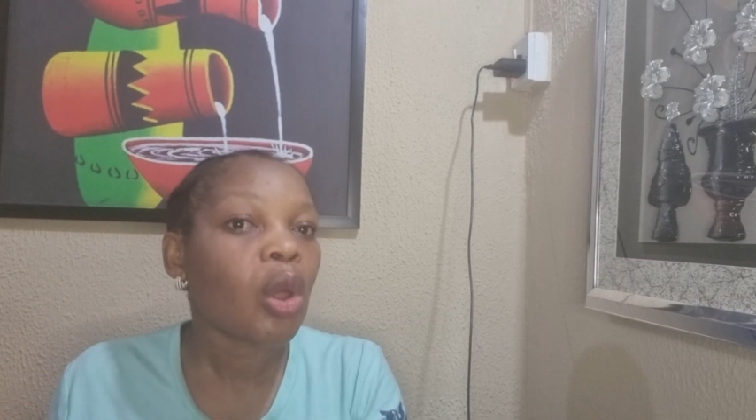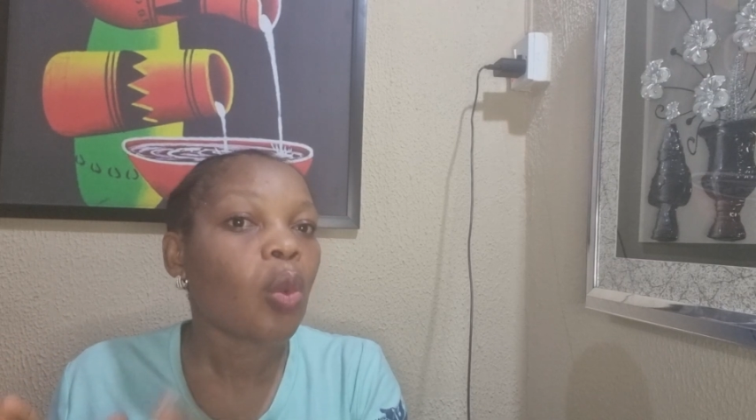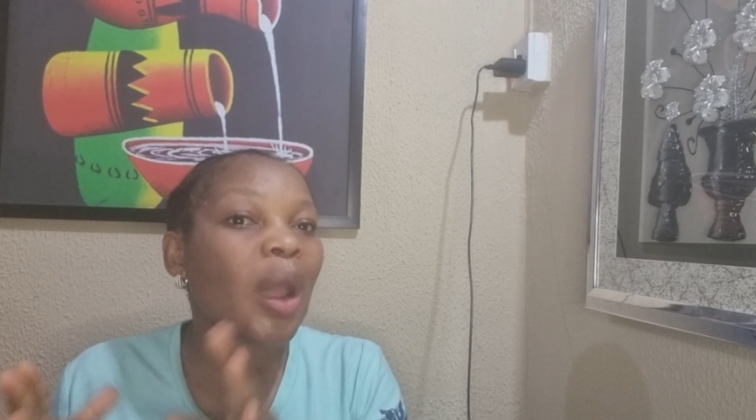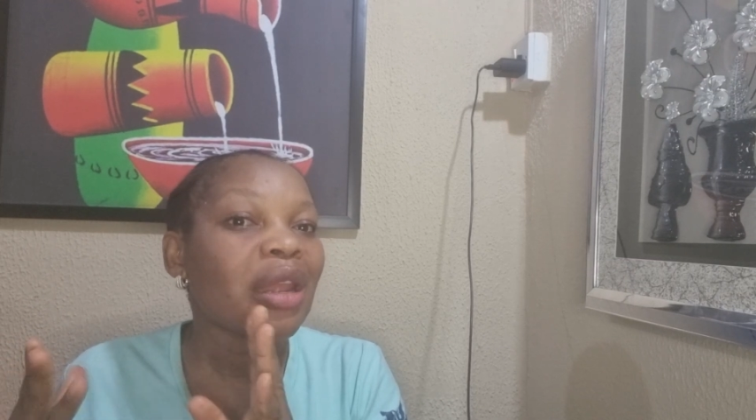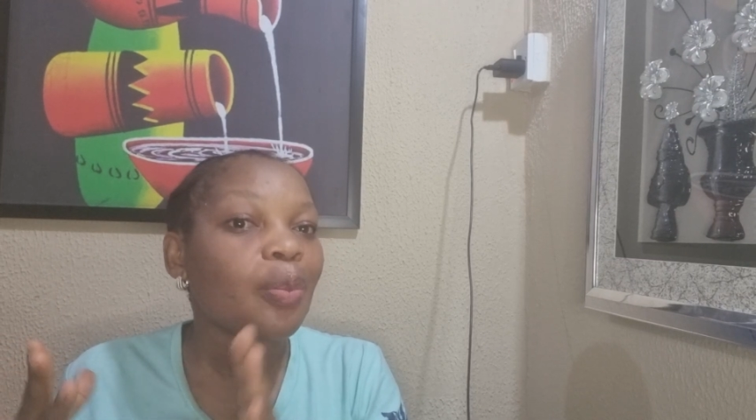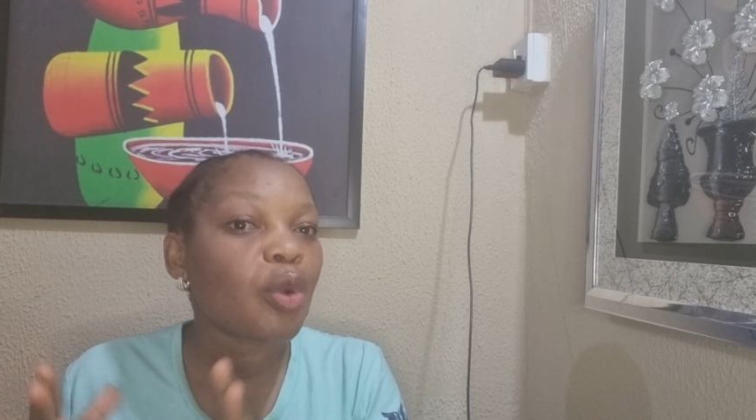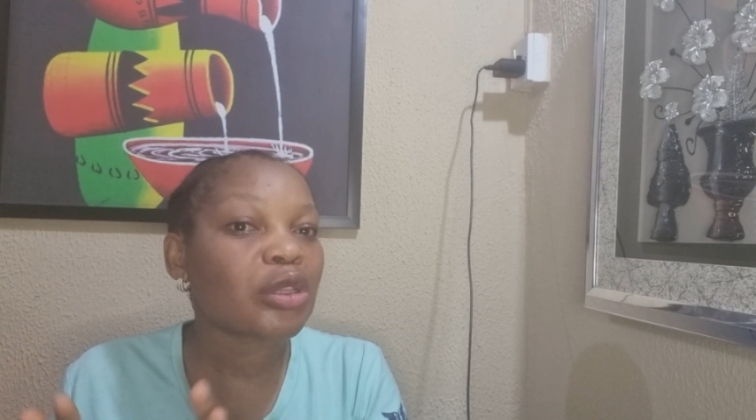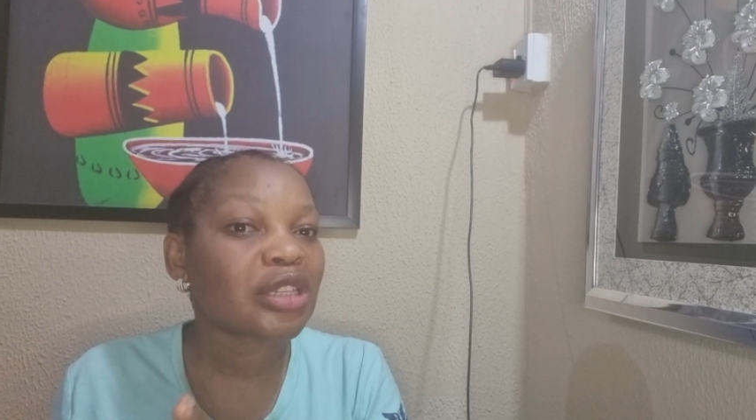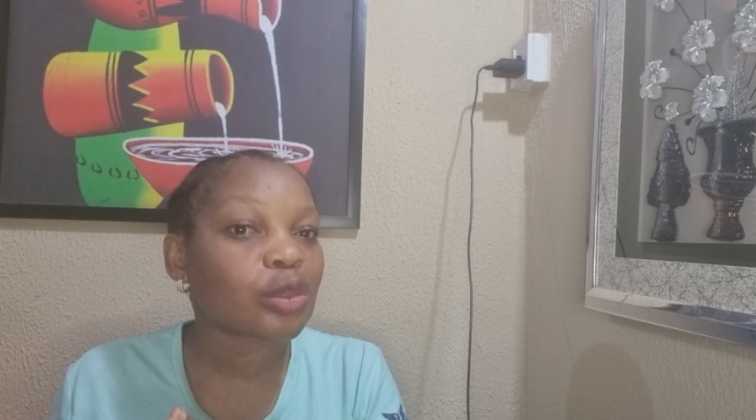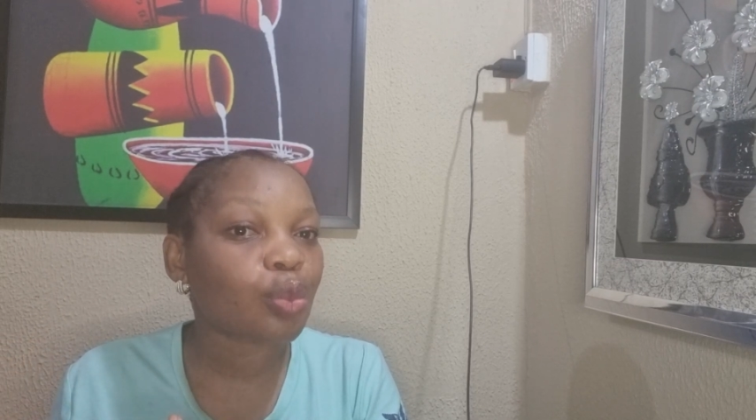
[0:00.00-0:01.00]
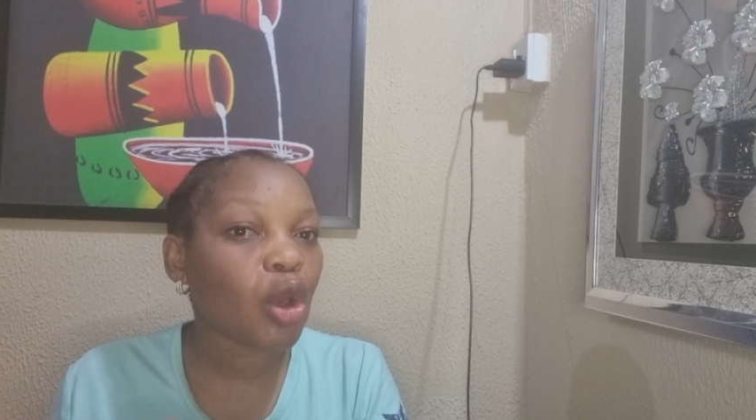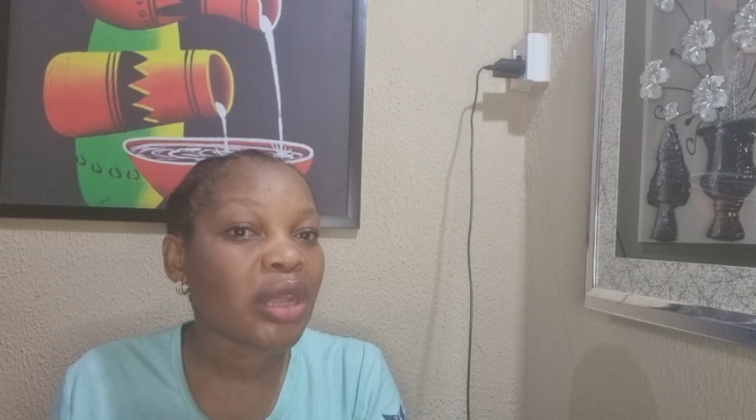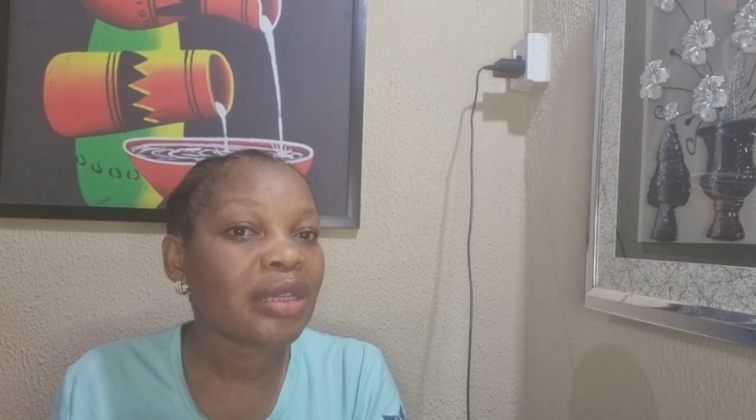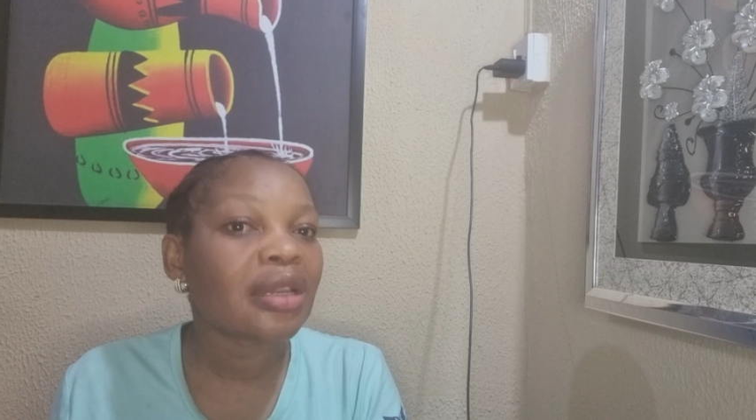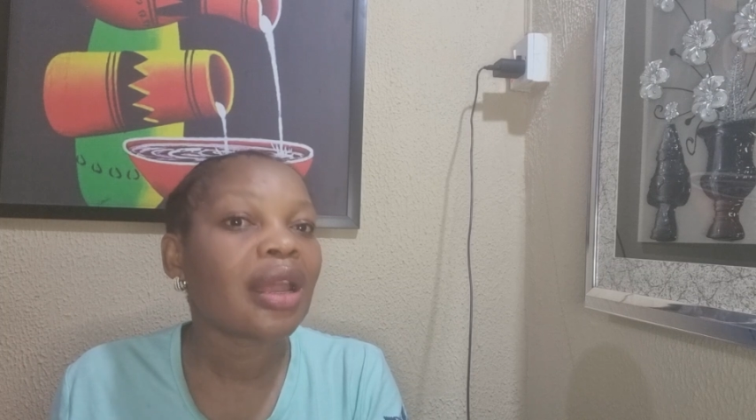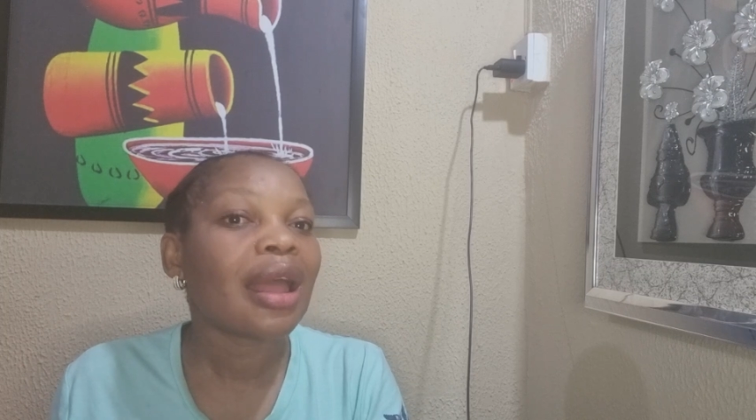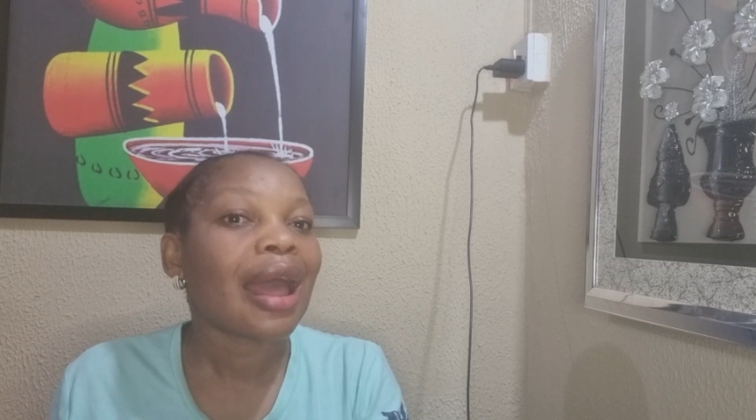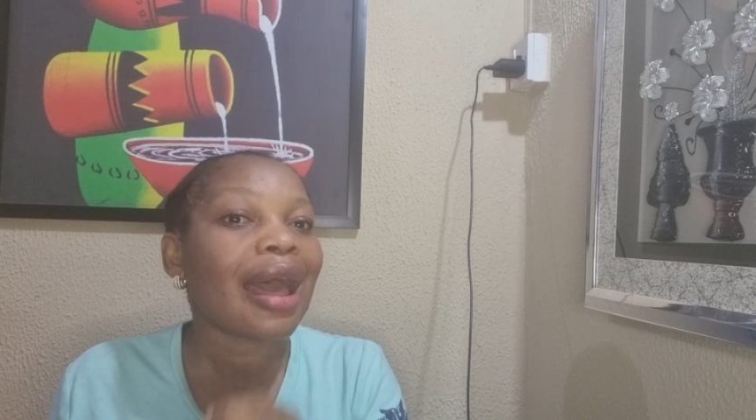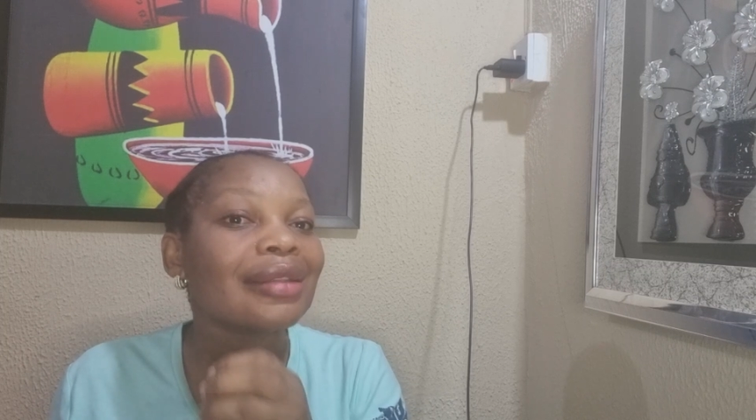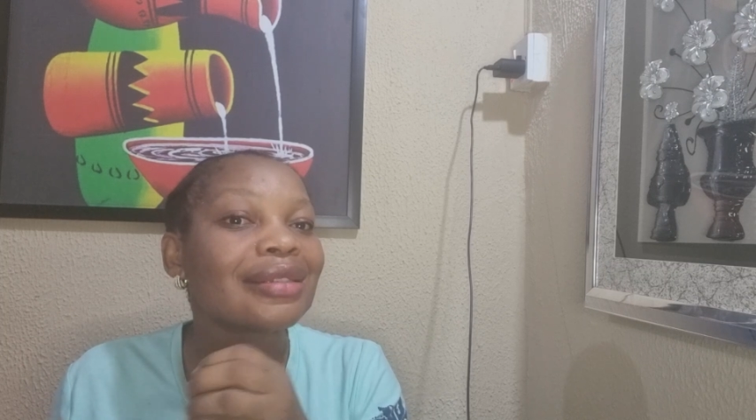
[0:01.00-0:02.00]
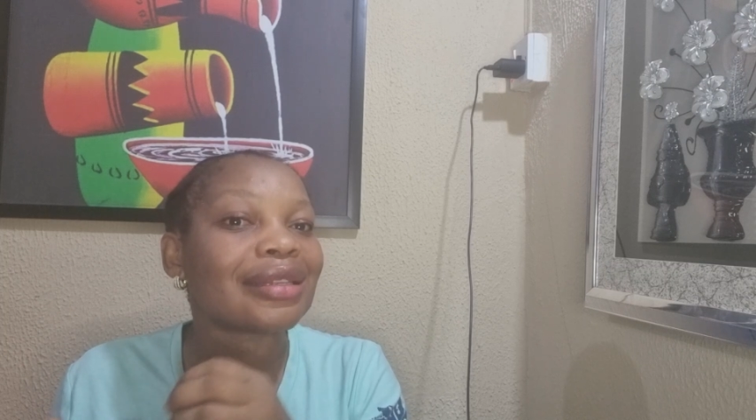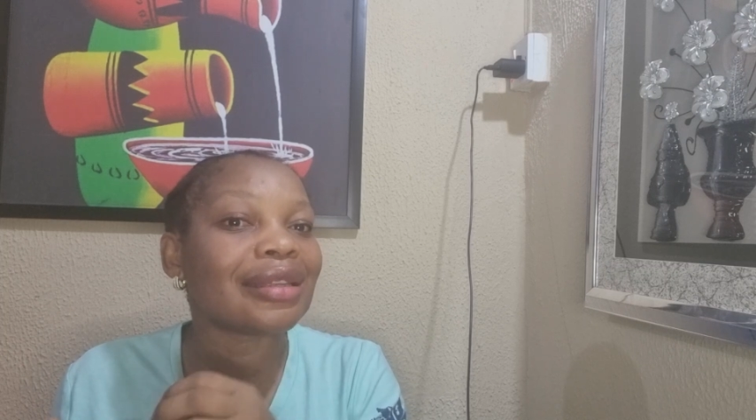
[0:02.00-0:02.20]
While the pot is boiled, add